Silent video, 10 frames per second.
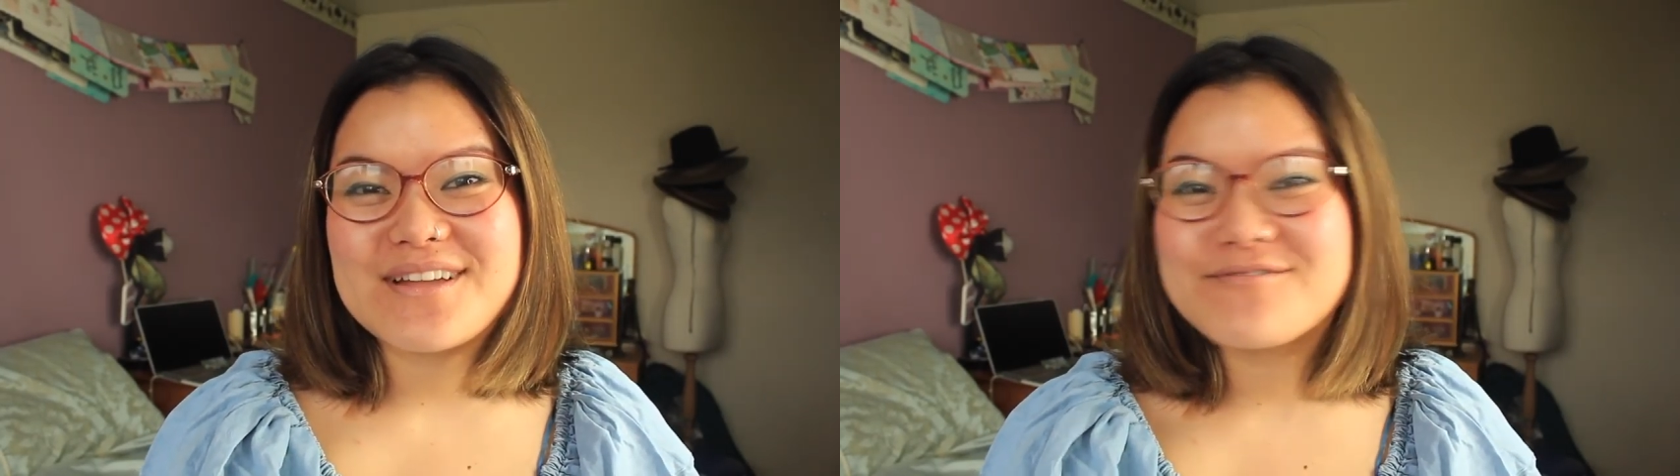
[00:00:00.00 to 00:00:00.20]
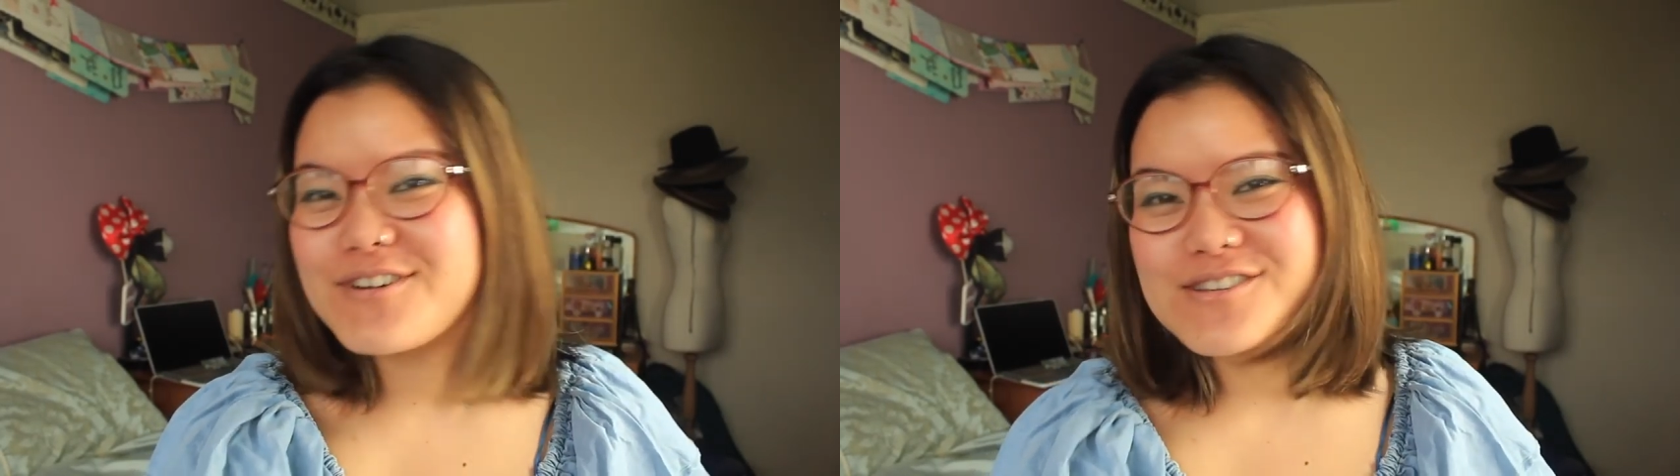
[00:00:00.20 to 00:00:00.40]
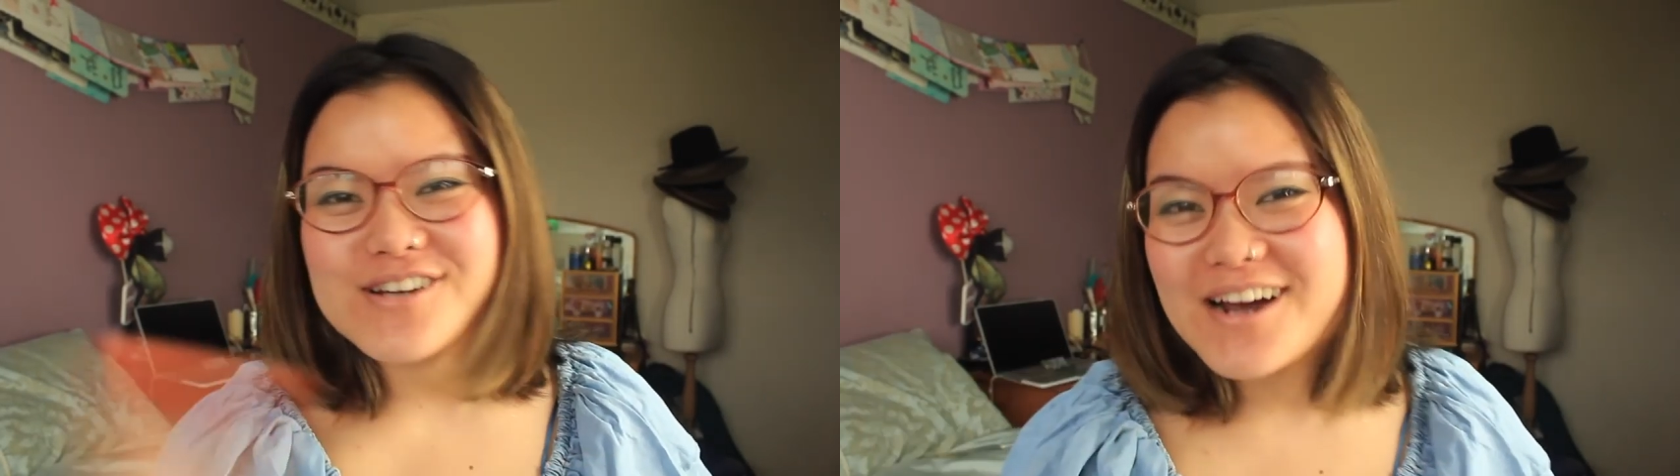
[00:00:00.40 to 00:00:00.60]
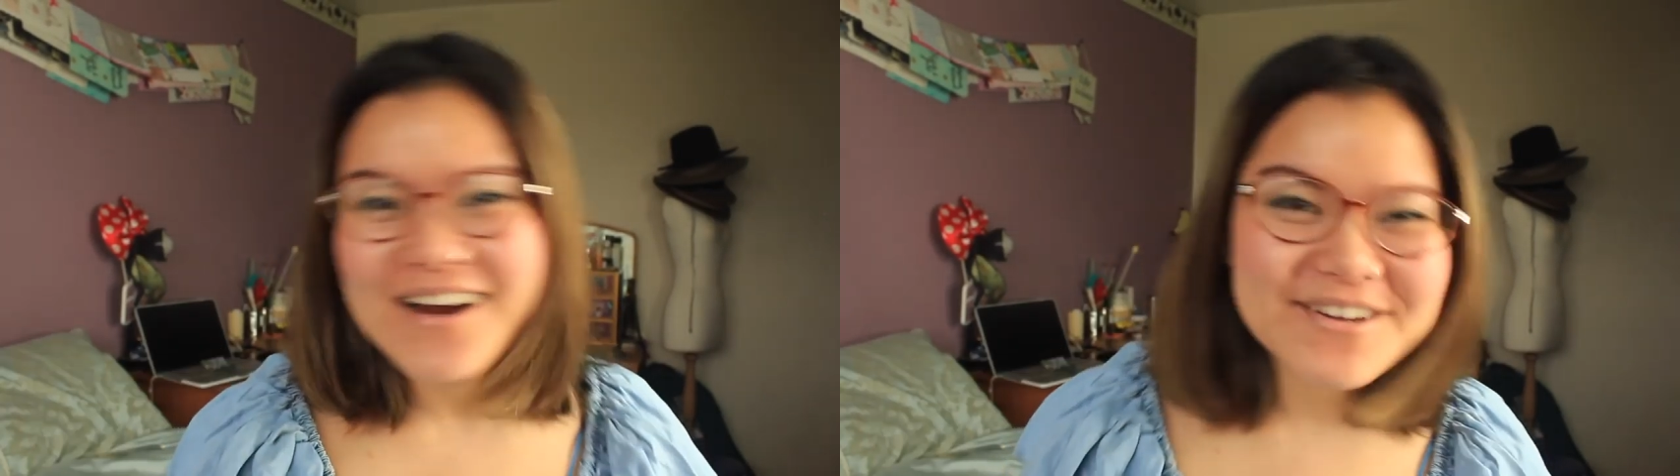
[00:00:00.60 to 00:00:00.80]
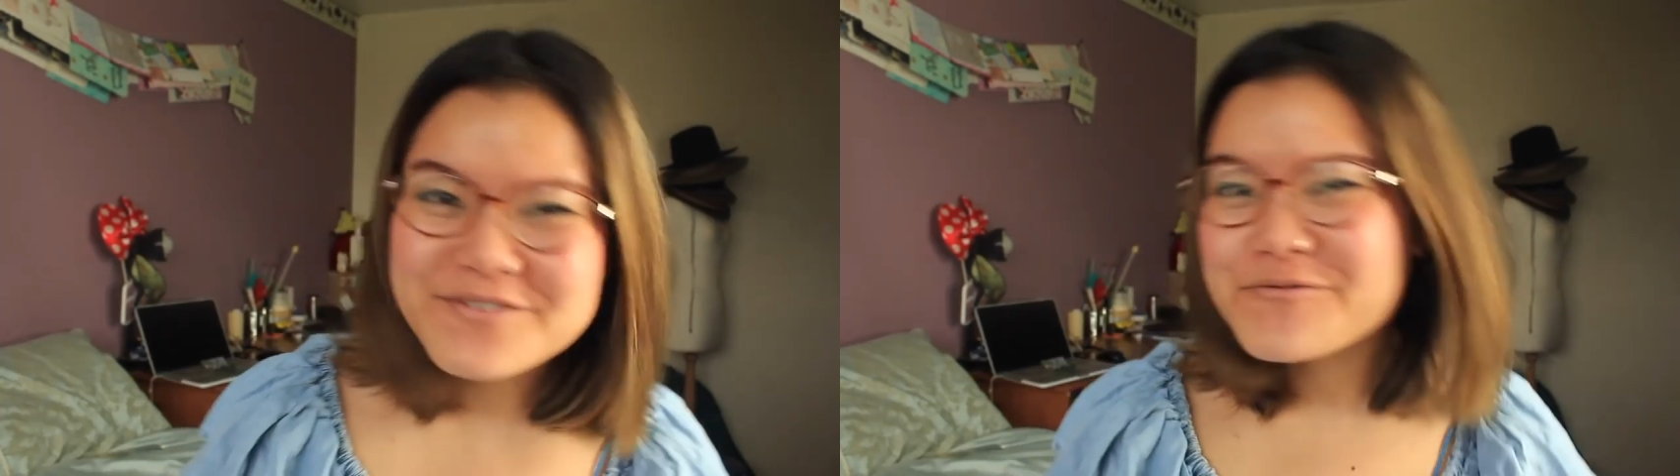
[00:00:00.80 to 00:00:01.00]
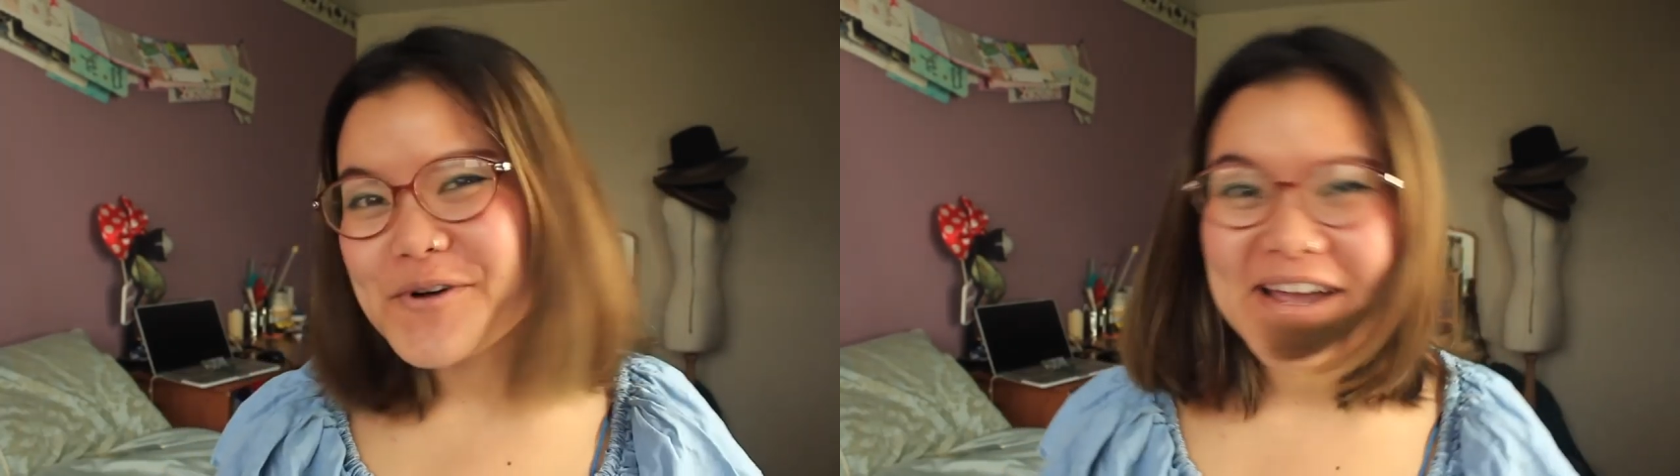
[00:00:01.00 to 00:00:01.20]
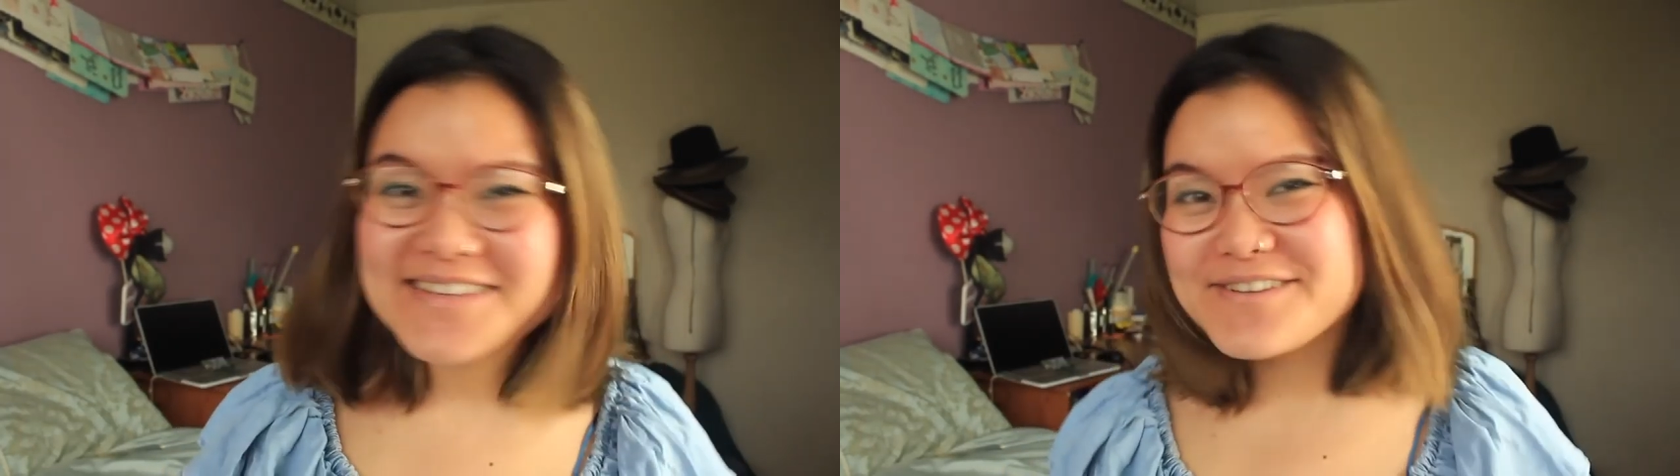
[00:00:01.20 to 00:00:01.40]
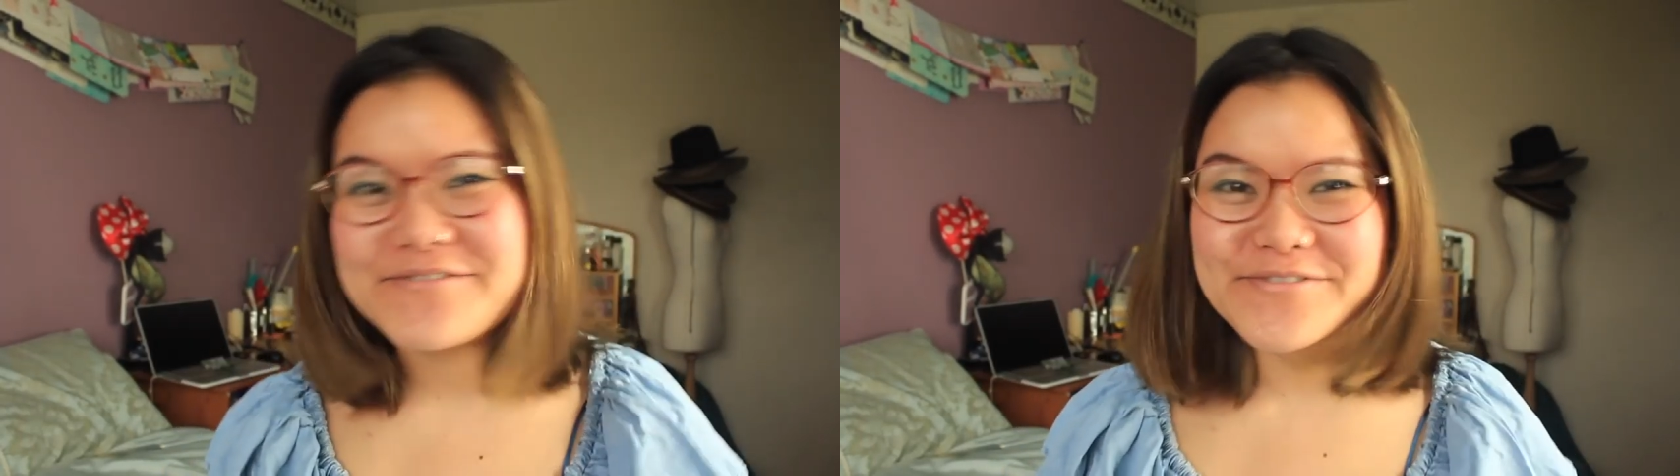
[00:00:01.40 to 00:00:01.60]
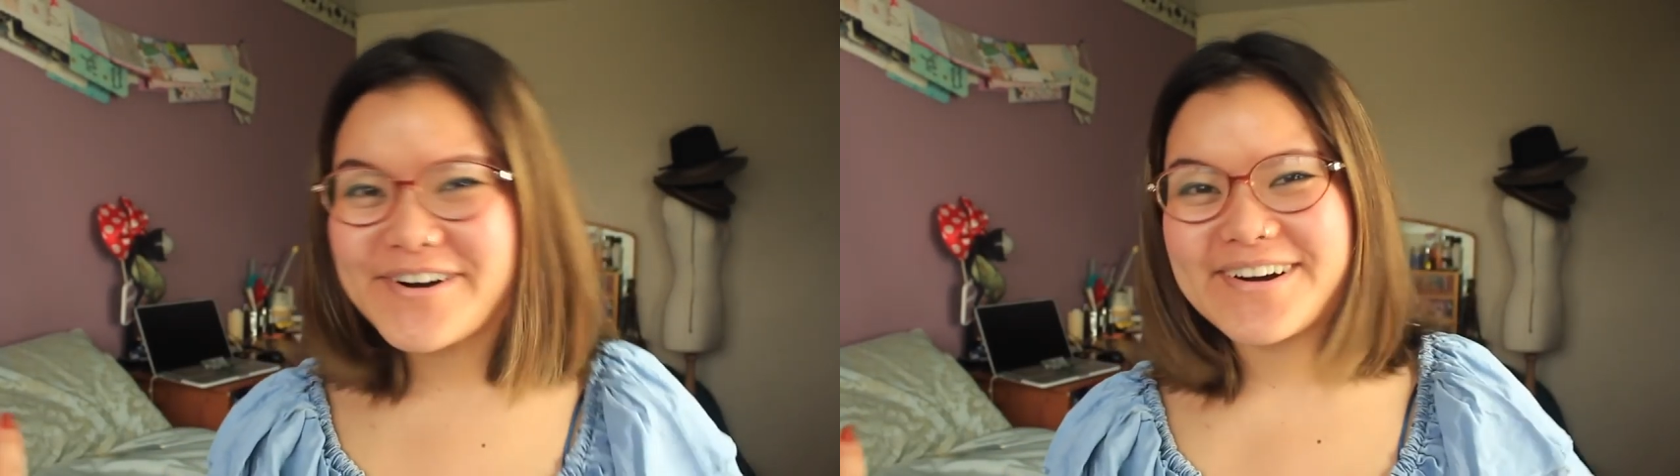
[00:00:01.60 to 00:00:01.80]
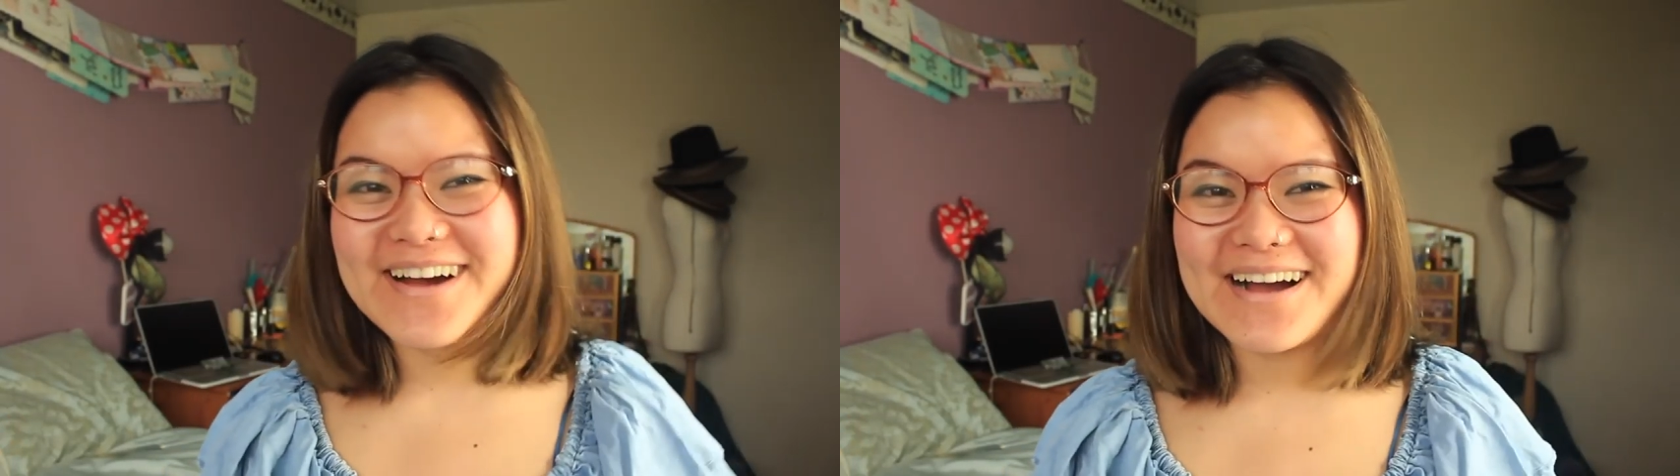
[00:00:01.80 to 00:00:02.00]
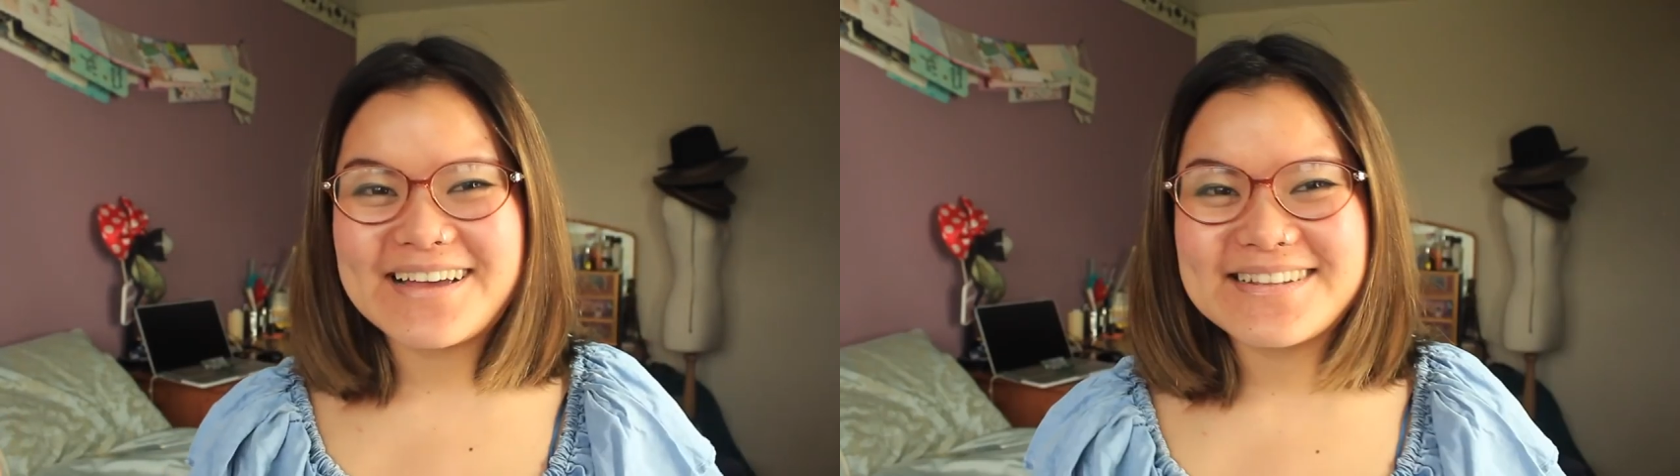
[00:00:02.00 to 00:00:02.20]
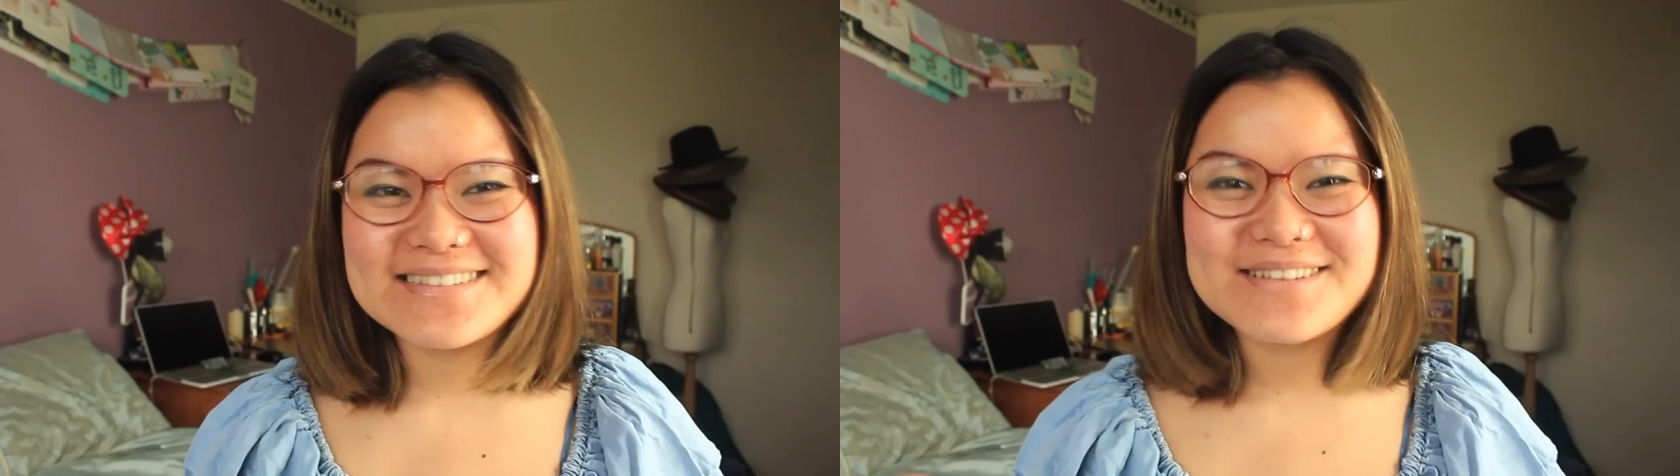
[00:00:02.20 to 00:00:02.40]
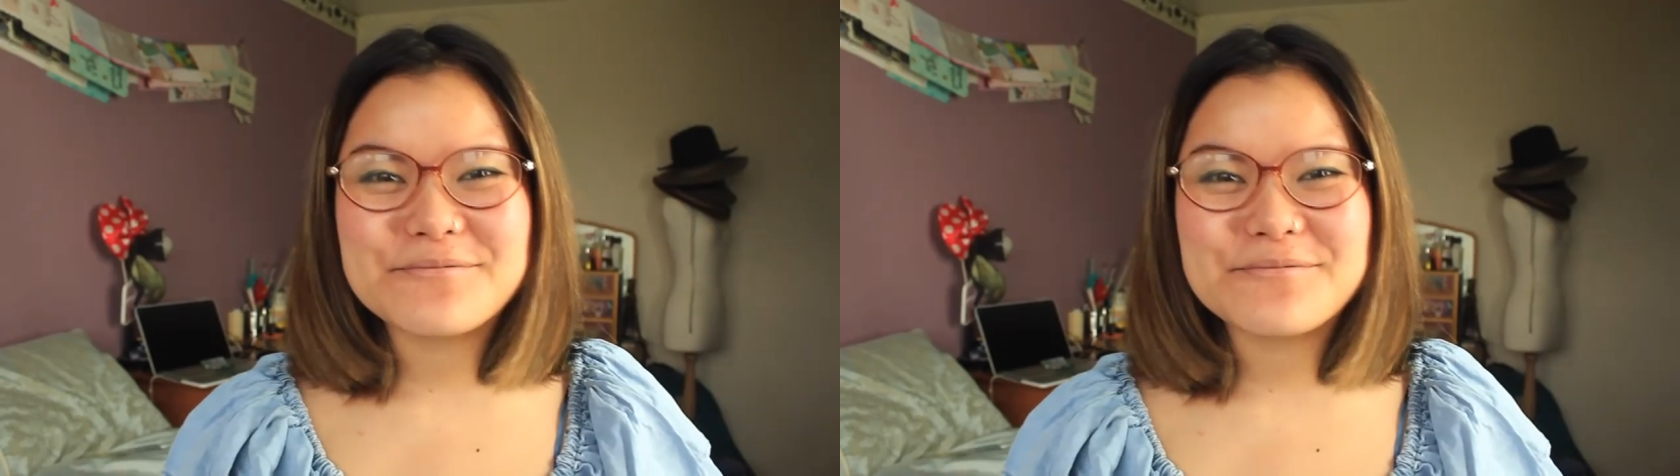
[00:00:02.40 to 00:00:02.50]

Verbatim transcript: then what are you waiting for, guys?